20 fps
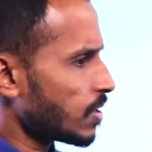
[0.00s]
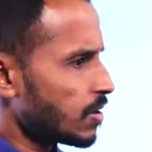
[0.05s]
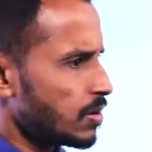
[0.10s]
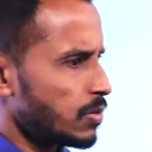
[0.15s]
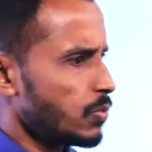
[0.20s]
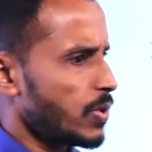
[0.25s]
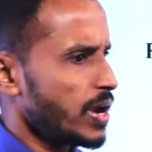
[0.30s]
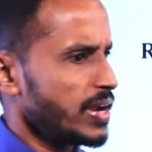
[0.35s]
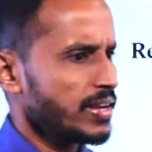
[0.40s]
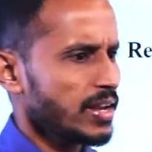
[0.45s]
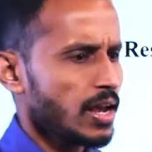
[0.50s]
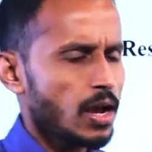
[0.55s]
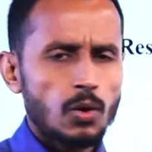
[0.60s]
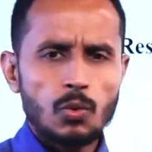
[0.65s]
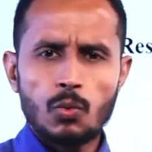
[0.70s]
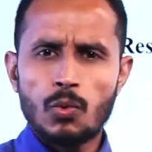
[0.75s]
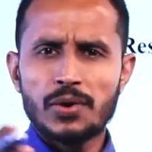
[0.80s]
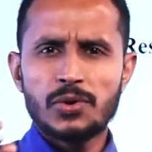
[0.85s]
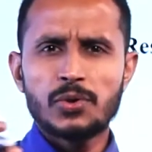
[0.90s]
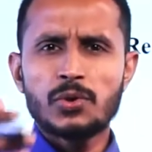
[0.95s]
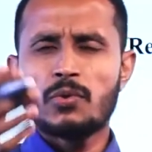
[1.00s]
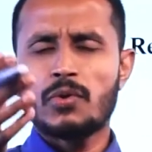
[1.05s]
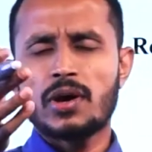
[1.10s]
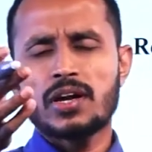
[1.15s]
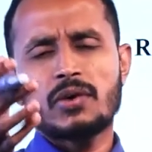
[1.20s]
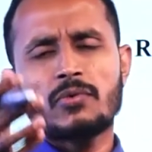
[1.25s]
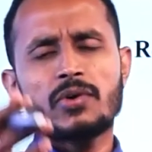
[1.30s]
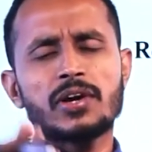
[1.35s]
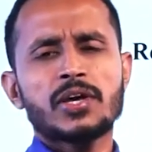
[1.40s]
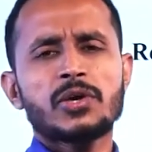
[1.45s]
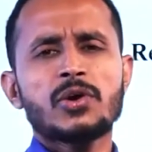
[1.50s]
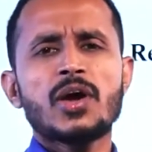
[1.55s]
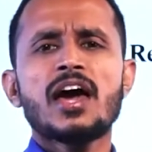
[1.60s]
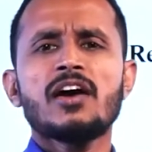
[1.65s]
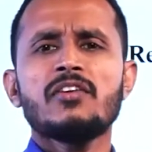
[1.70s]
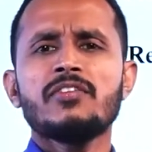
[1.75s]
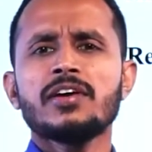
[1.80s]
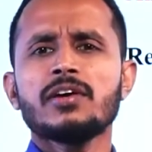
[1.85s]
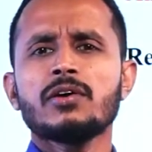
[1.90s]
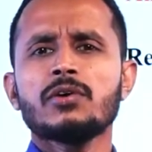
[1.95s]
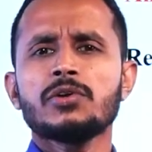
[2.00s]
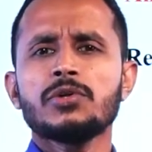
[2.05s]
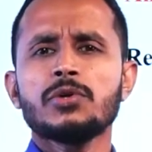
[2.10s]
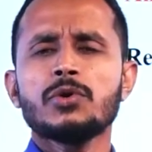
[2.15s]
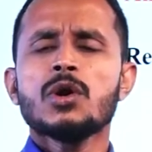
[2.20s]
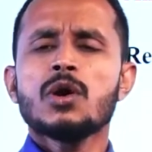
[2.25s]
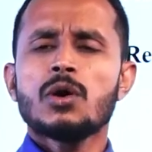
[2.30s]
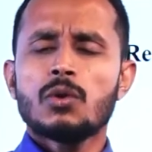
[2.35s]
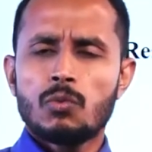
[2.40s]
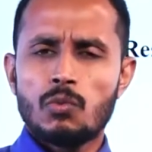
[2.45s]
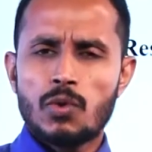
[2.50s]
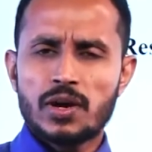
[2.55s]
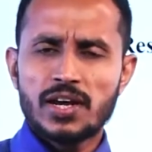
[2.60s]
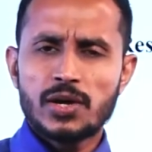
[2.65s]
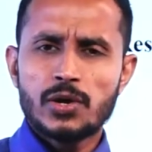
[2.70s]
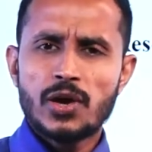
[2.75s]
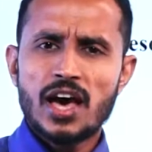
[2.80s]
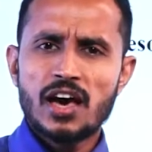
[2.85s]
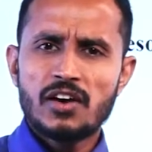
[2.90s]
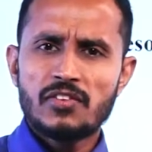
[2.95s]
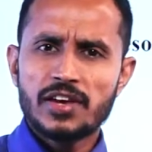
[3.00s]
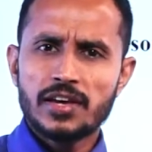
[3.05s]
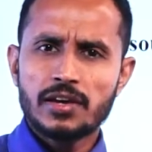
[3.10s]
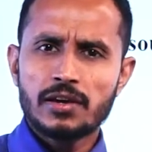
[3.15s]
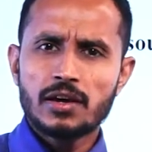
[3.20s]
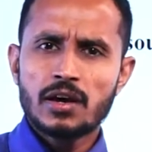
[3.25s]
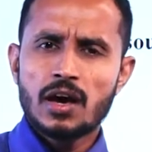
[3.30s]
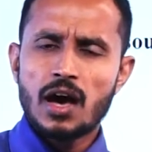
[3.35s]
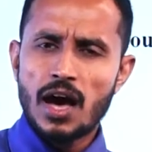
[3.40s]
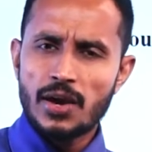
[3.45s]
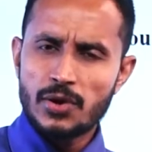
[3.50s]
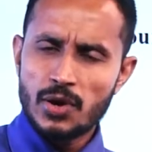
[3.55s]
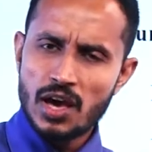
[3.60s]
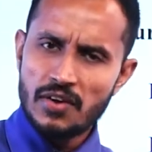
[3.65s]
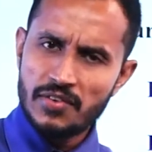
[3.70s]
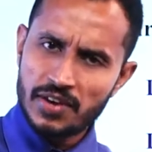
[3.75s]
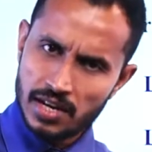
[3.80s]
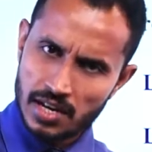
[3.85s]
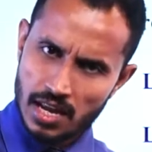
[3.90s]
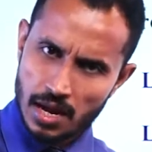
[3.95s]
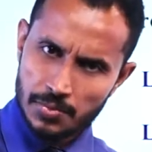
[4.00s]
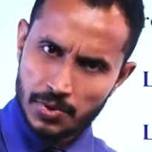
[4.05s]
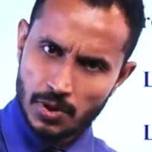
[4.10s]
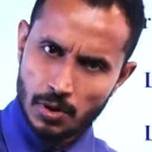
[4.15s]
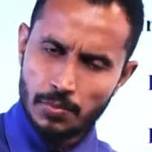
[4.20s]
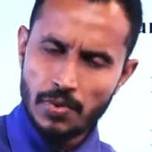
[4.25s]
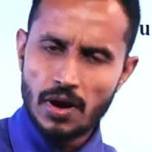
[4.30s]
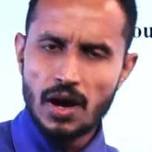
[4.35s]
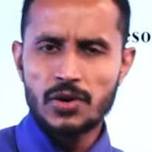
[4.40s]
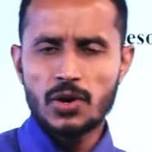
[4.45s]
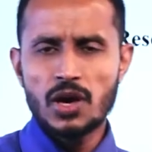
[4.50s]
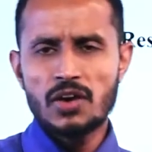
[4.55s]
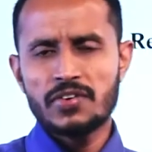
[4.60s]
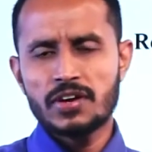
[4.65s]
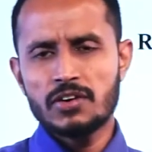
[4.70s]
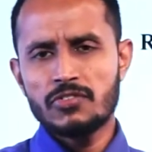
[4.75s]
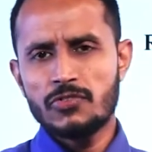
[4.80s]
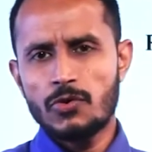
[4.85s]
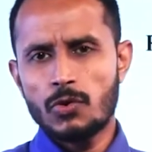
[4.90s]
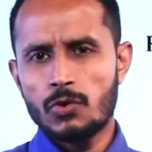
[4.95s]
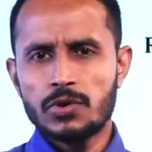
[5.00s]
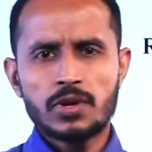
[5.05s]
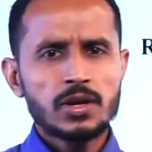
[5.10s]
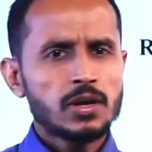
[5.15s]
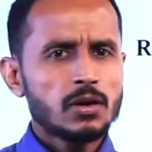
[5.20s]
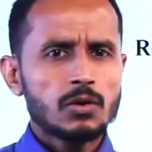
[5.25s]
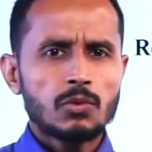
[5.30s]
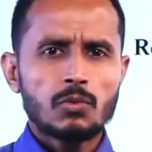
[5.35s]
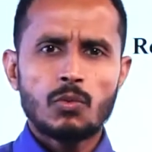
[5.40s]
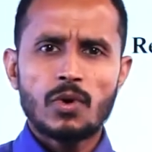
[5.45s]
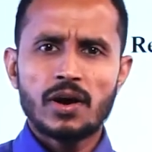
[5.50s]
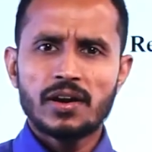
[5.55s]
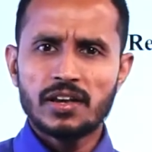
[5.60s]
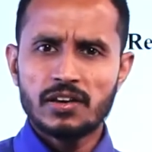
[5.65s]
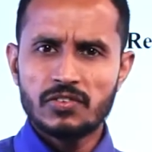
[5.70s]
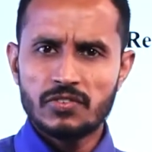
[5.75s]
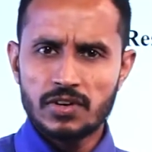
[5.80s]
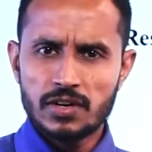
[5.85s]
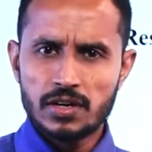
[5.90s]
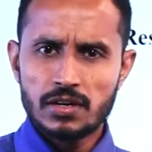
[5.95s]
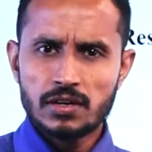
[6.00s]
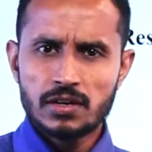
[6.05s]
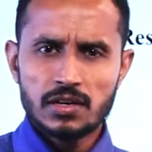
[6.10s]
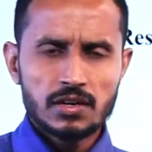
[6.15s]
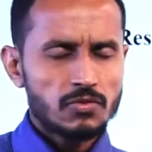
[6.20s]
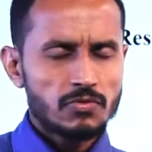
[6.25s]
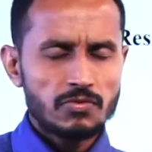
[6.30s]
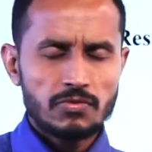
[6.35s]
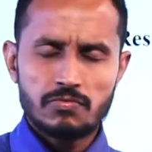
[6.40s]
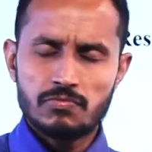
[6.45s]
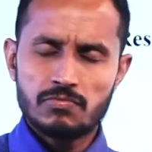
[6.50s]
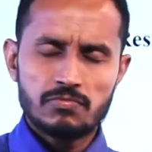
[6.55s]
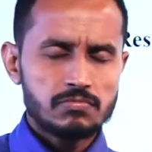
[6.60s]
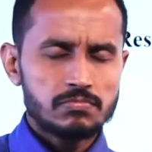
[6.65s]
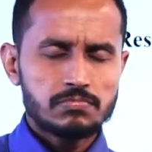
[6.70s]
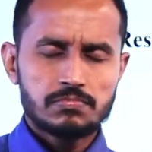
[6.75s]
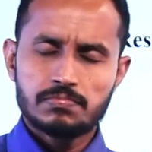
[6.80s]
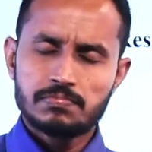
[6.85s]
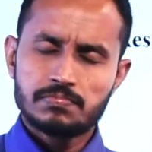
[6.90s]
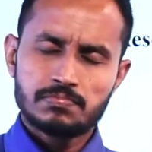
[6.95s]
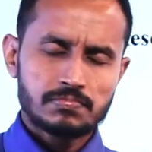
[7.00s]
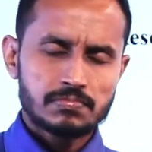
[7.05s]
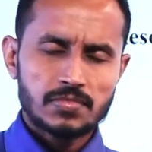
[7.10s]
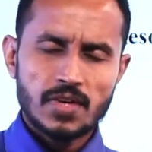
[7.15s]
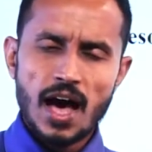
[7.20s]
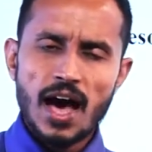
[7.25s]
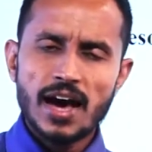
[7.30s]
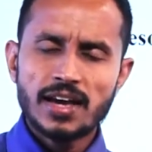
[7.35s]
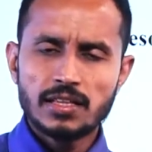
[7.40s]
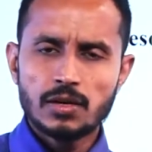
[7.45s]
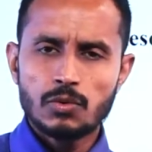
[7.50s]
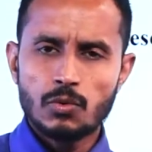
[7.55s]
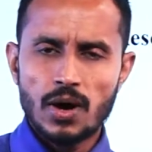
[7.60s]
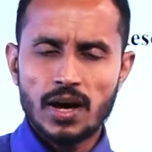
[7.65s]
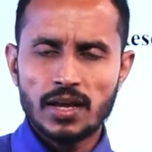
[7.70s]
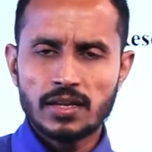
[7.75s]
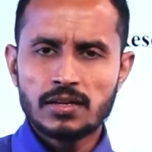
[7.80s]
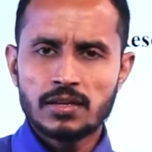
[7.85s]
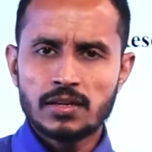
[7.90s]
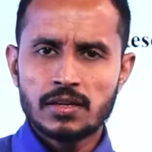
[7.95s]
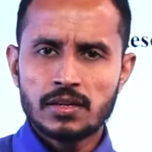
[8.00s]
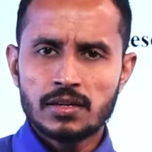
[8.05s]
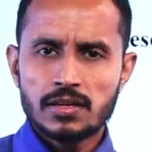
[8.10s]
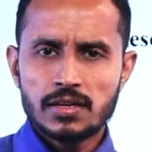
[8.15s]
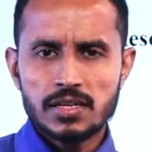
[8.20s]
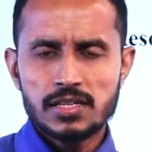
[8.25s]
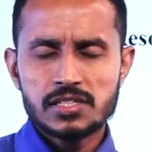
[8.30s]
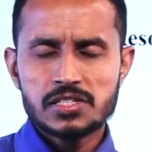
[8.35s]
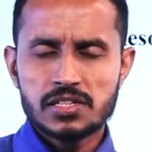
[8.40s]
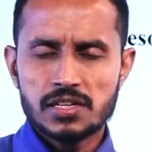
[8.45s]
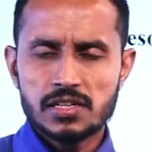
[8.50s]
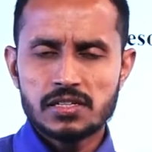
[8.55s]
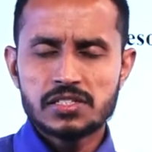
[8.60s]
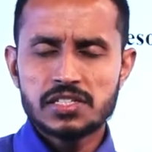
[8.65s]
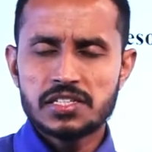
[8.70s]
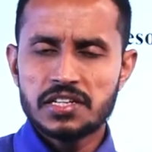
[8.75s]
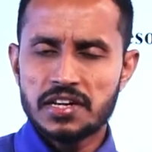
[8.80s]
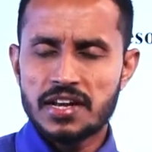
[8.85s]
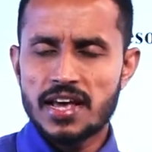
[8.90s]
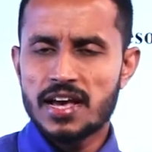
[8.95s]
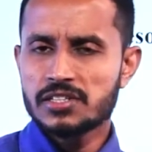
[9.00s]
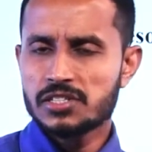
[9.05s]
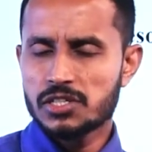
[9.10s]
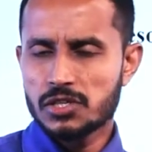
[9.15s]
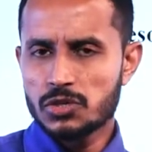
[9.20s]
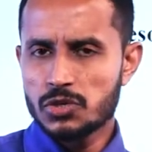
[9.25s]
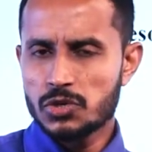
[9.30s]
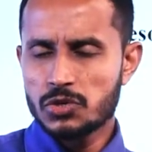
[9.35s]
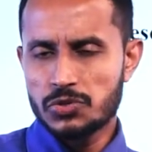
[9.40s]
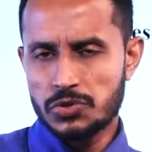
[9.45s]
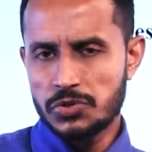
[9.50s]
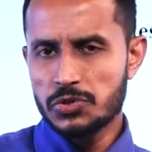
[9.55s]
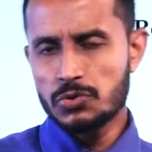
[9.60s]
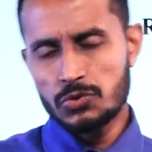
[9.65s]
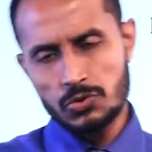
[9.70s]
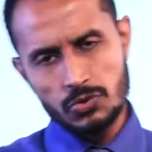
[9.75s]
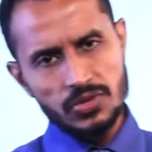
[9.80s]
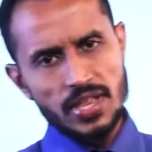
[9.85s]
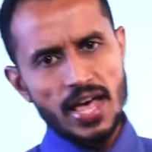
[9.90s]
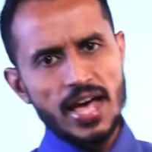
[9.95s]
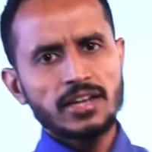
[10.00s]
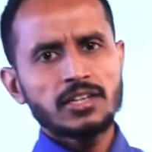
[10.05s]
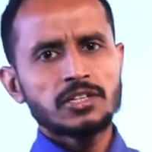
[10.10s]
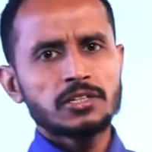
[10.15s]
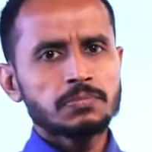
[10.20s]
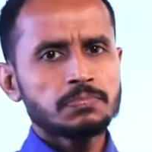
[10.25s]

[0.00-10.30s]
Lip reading: Right now, what are you having on you? What are you having? Are you having a laptop? Are you having a phone? Whatever, either one is considered as a good. You know that.